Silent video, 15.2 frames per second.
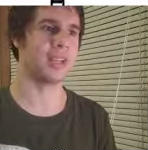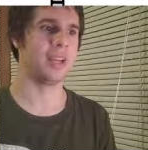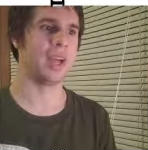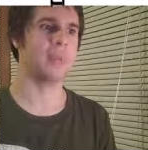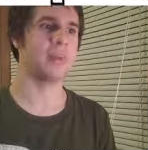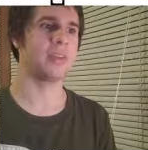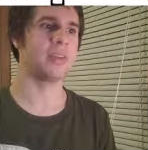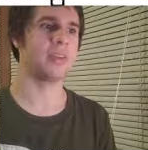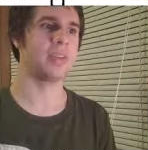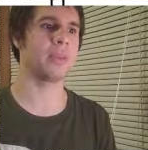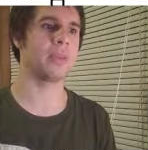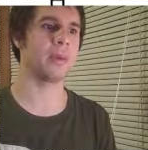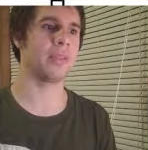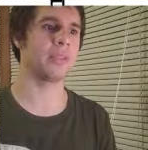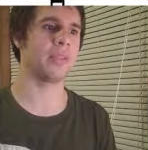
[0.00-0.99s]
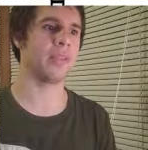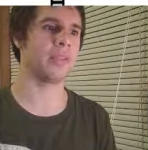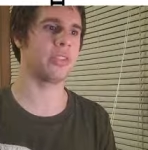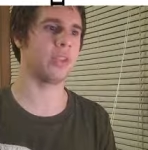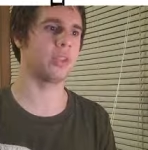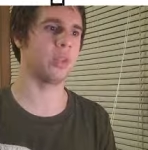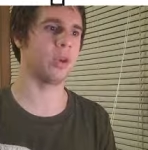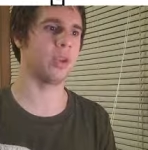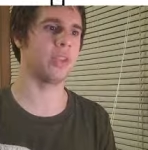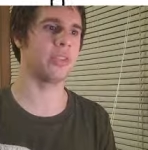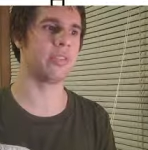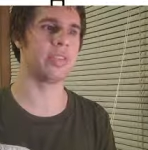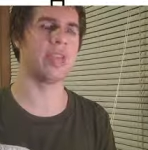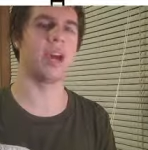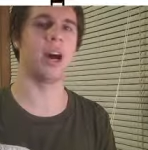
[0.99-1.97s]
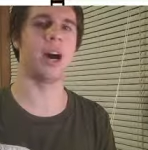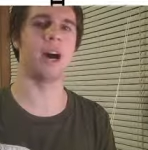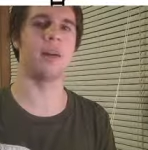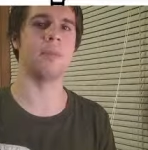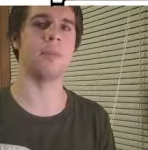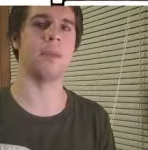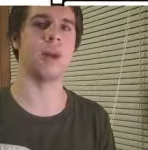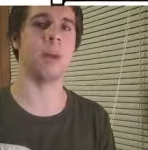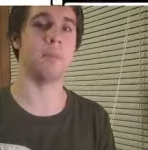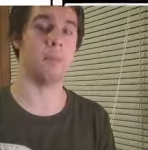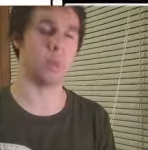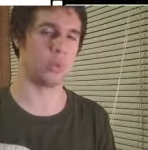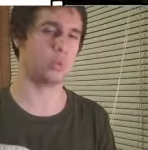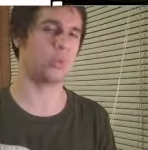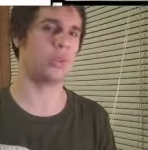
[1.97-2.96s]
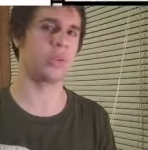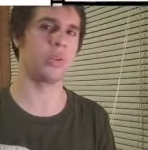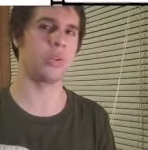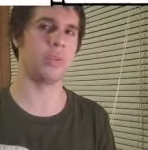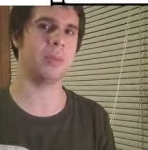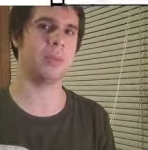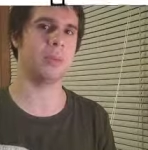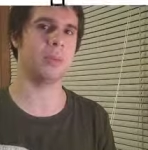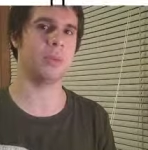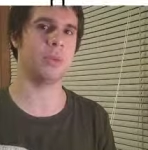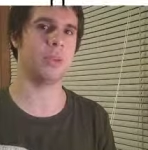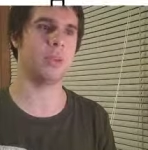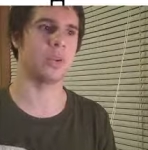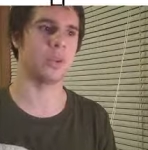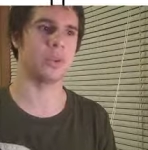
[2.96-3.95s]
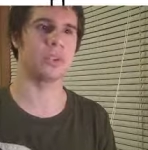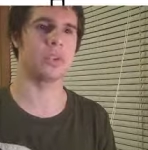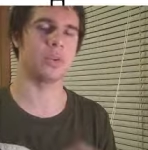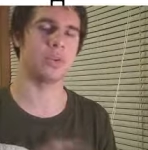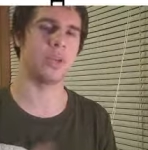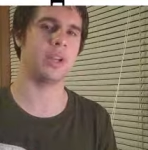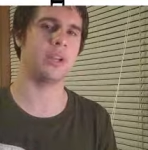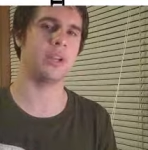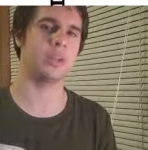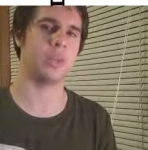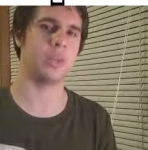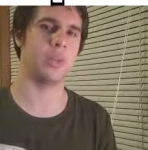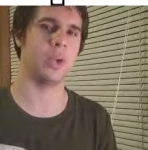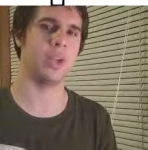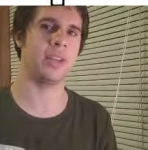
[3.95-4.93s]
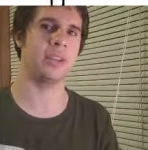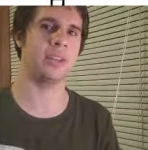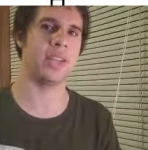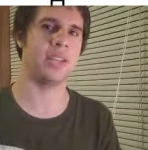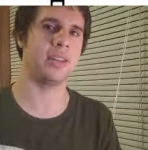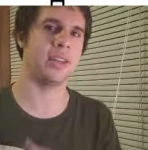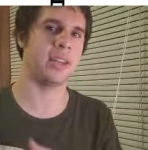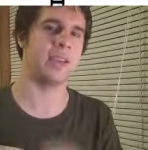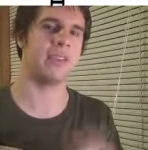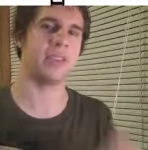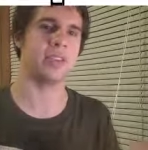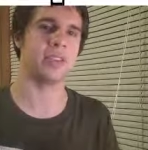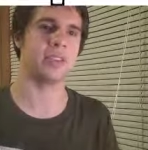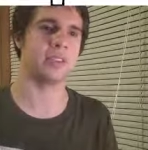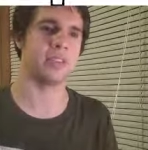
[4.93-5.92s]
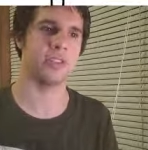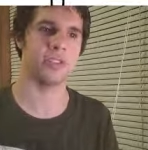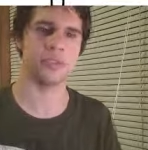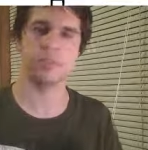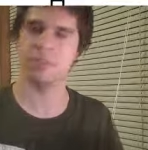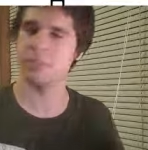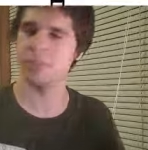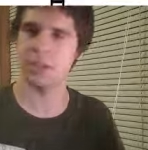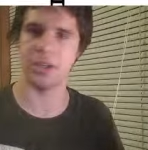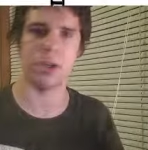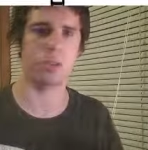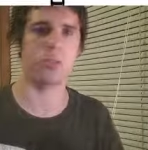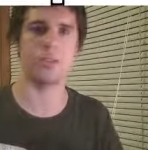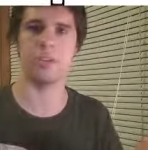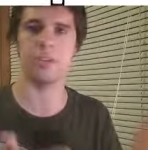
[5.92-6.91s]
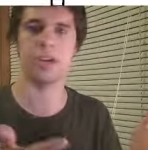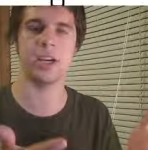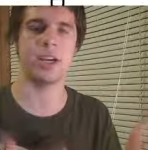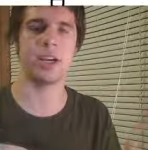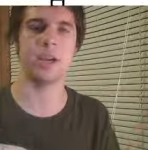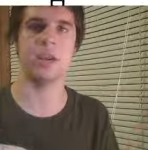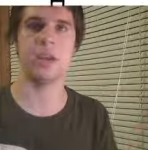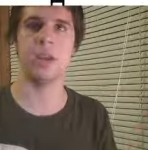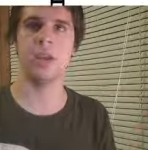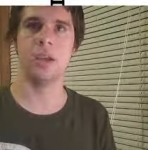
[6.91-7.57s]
I'm under the impression that this was um, a mutual agreement between the original creators of Winx and Netflix just, you know, deciding